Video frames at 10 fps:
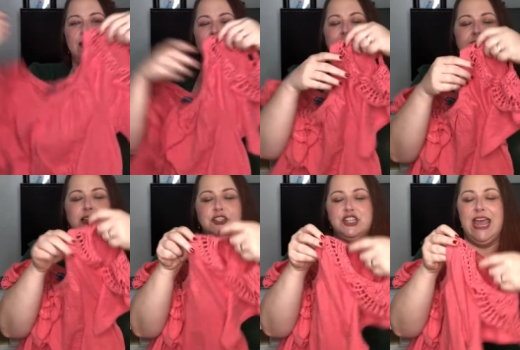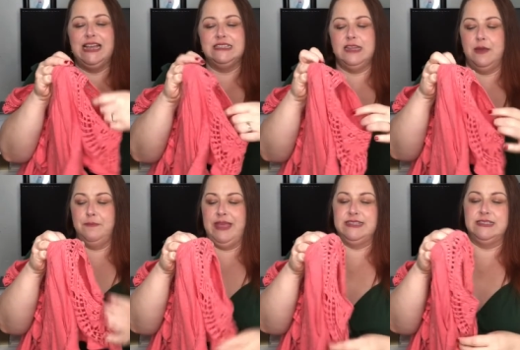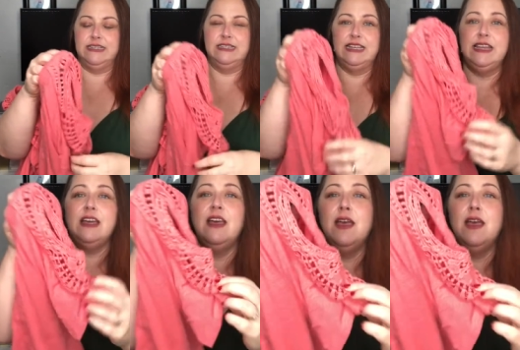like a jazzed up basic tee,